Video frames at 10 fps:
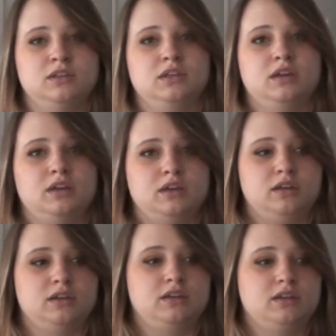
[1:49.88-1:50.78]
I'm
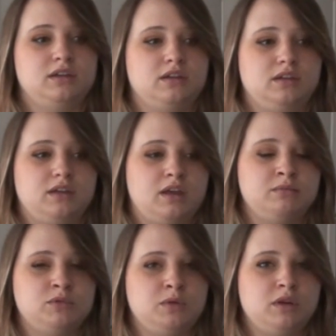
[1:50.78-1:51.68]
21.
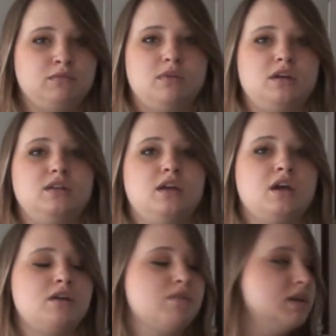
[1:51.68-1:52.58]
I'm 21
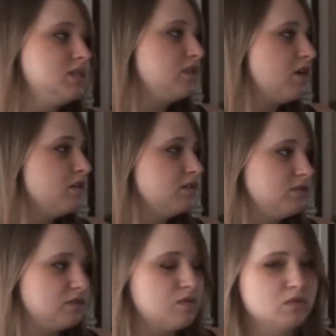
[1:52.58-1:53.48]
now. I start
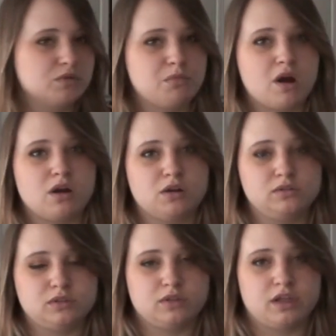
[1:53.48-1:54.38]
school
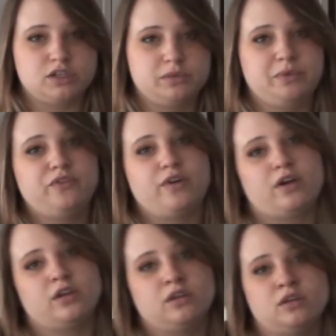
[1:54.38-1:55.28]
tomorrow, so that should be
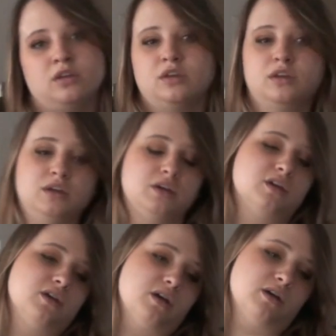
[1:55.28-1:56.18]
fun.
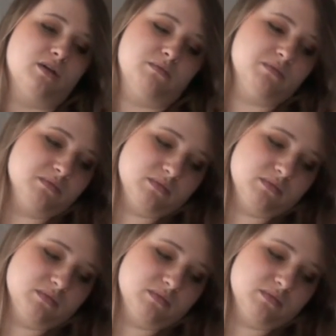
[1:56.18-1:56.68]
Um,